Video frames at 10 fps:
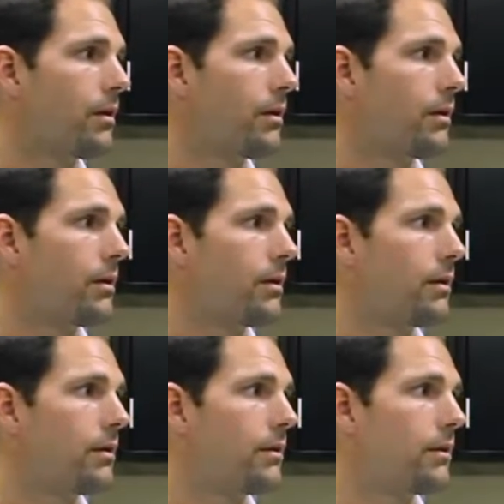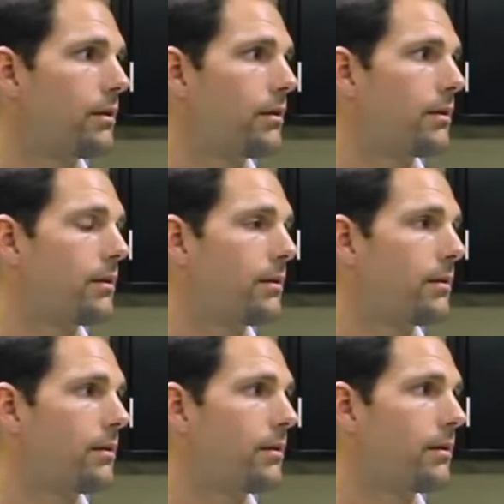
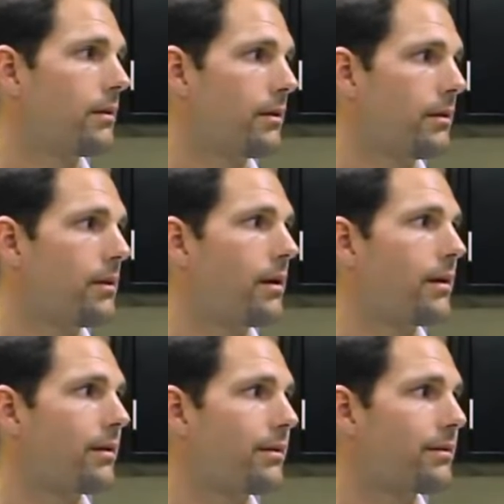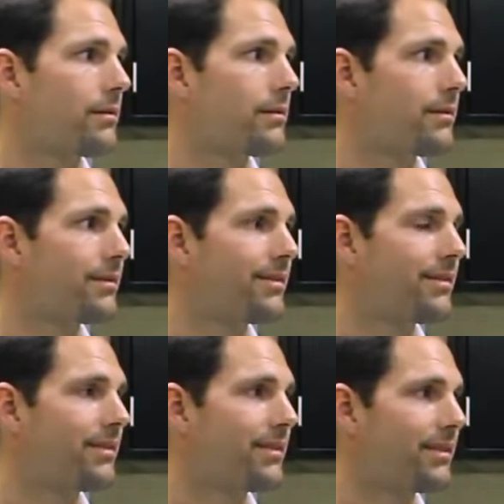
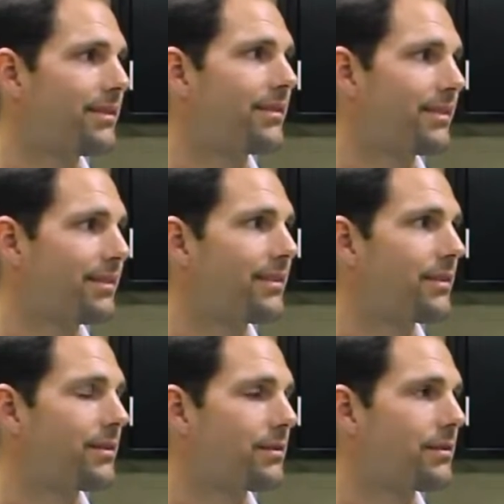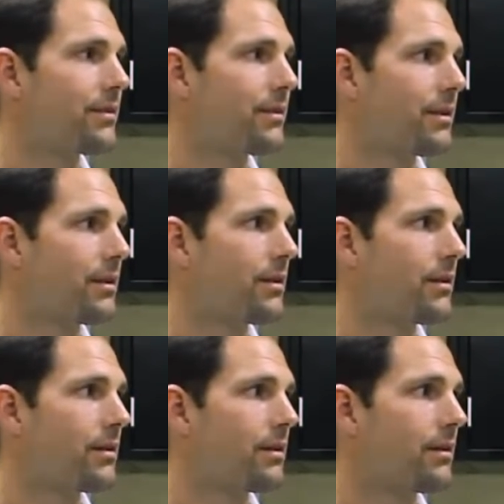
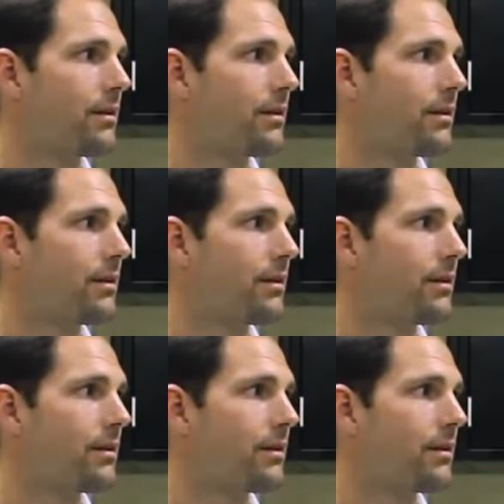This person isn't speaking.